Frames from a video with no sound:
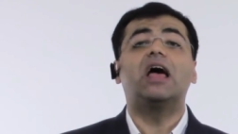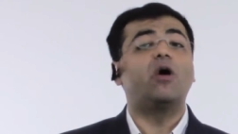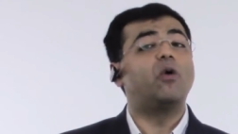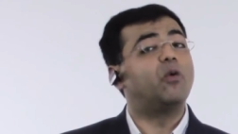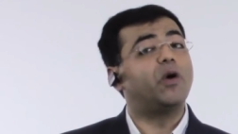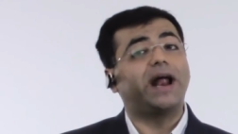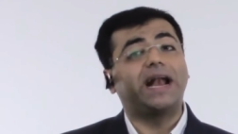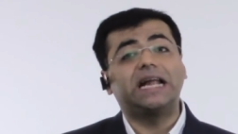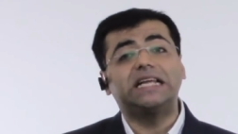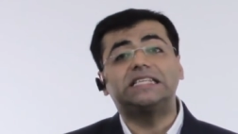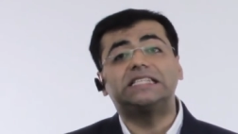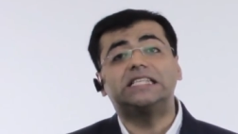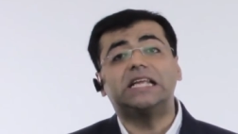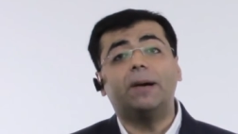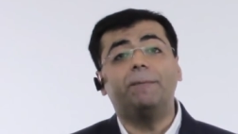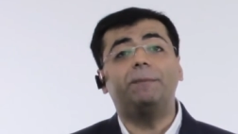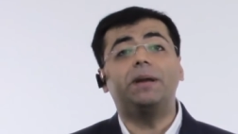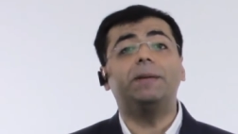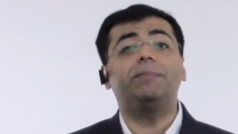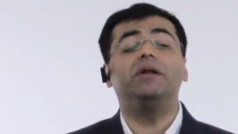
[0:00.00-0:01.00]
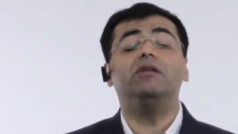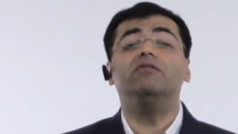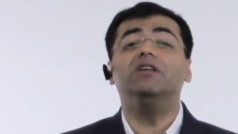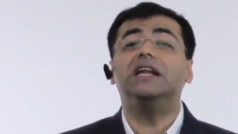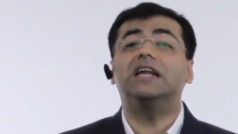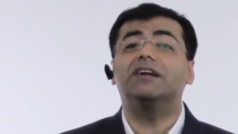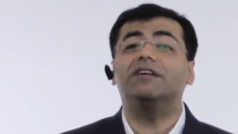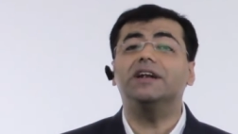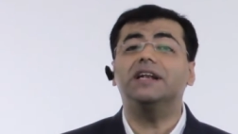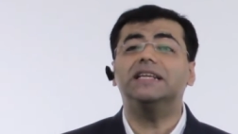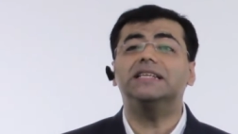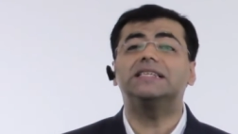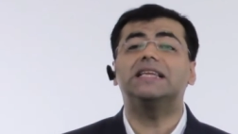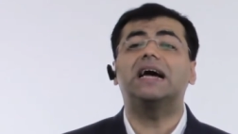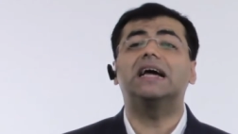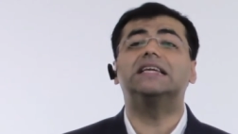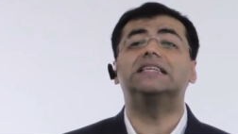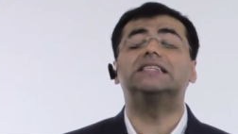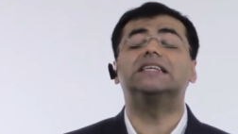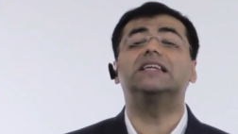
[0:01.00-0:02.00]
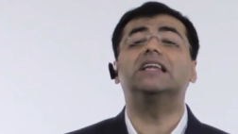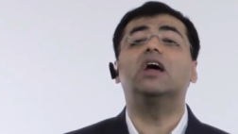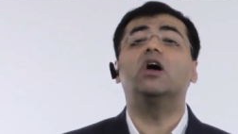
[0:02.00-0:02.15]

whereas some people will criticize it,